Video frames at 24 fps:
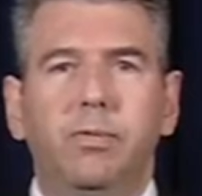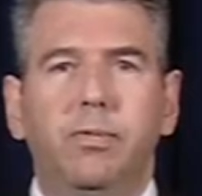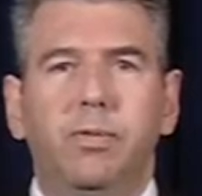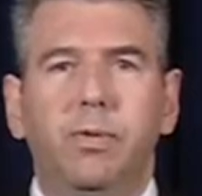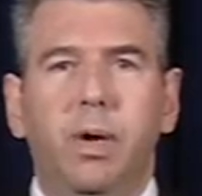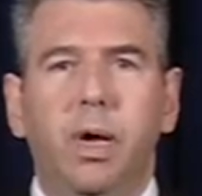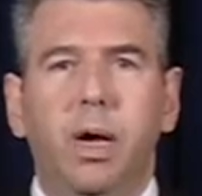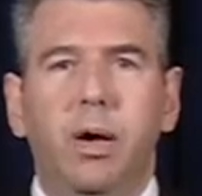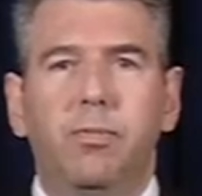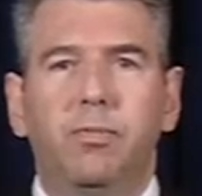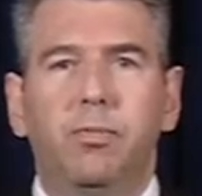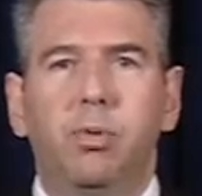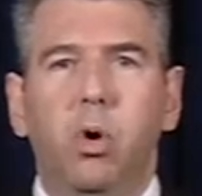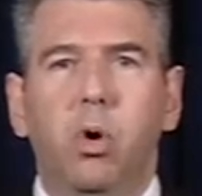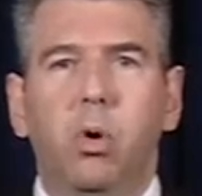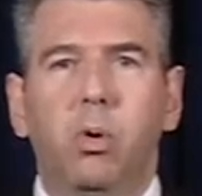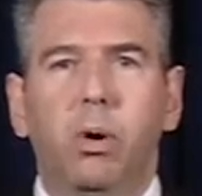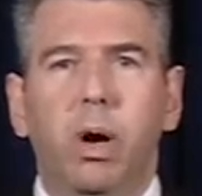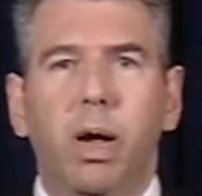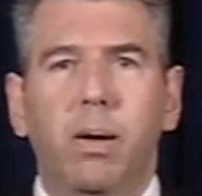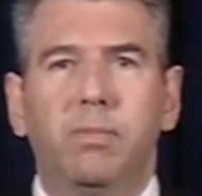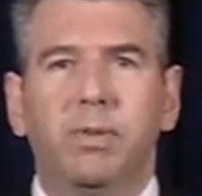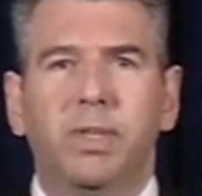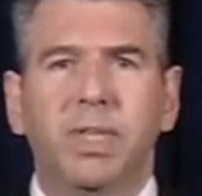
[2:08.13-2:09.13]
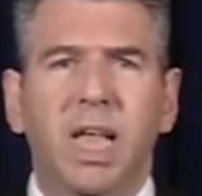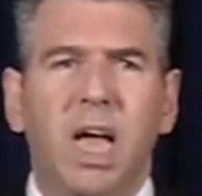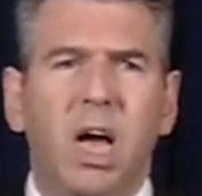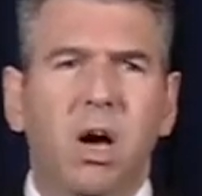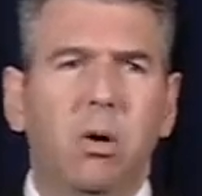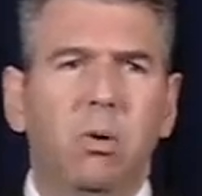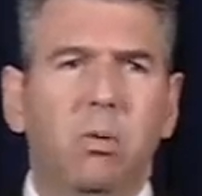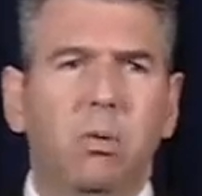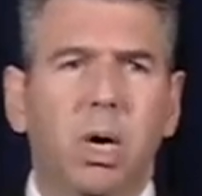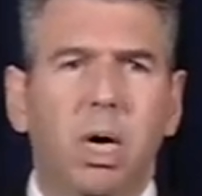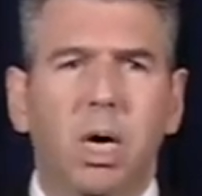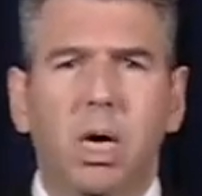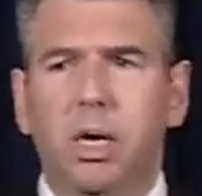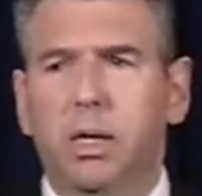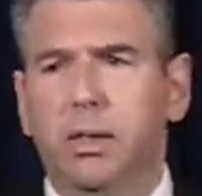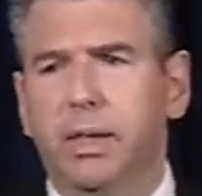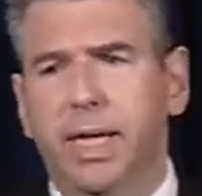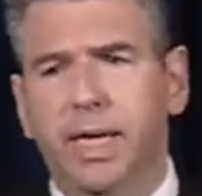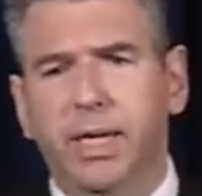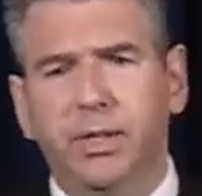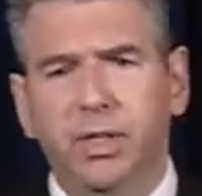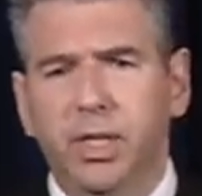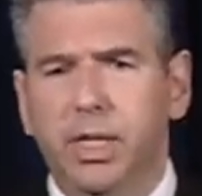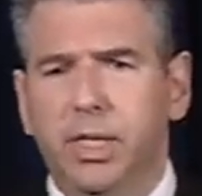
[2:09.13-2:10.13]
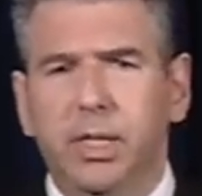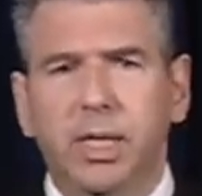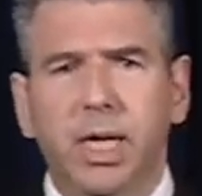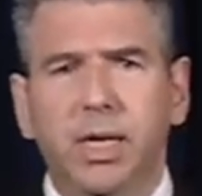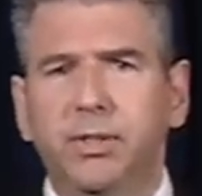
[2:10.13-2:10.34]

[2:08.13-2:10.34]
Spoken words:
of programs now, LinkedIn